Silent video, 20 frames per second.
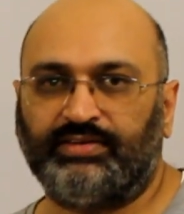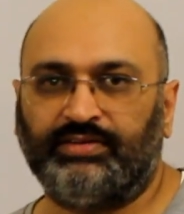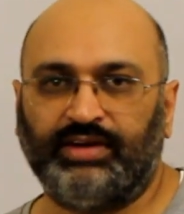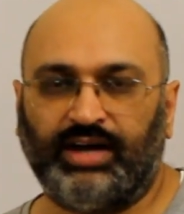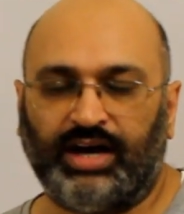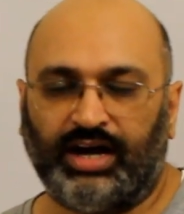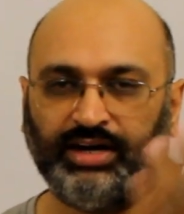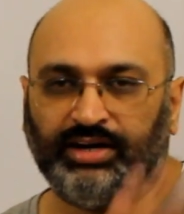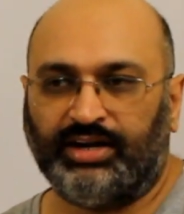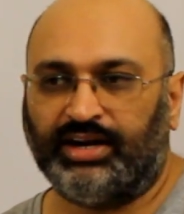
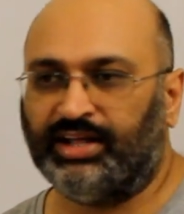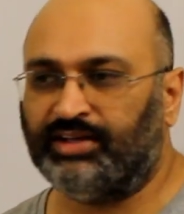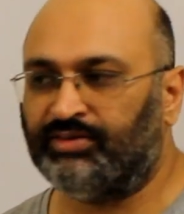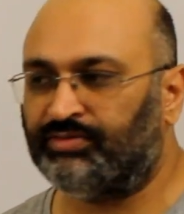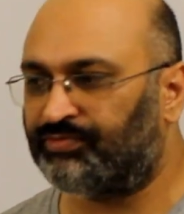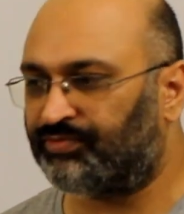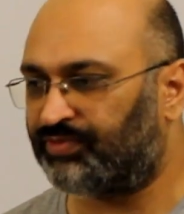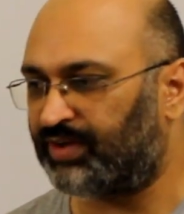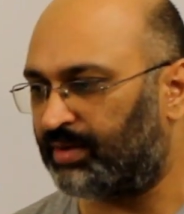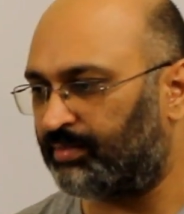hard
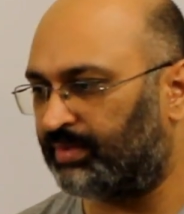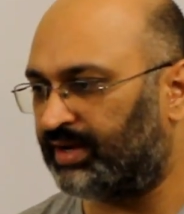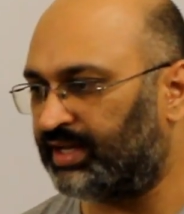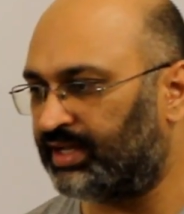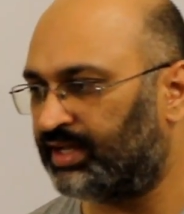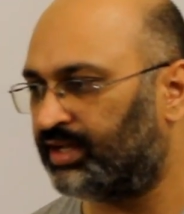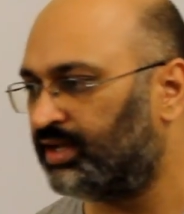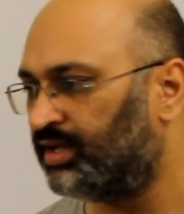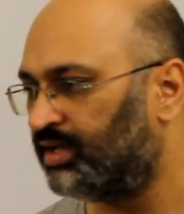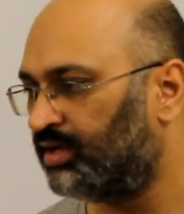drive
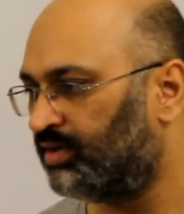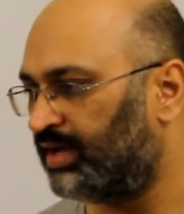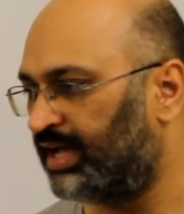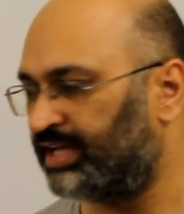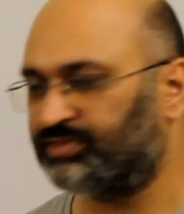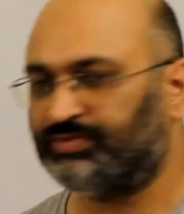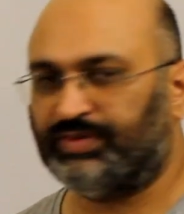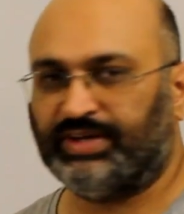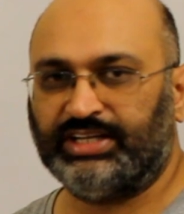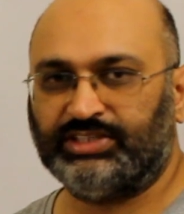family
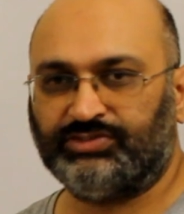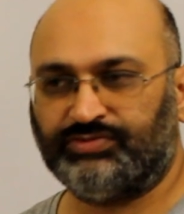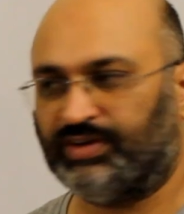as far as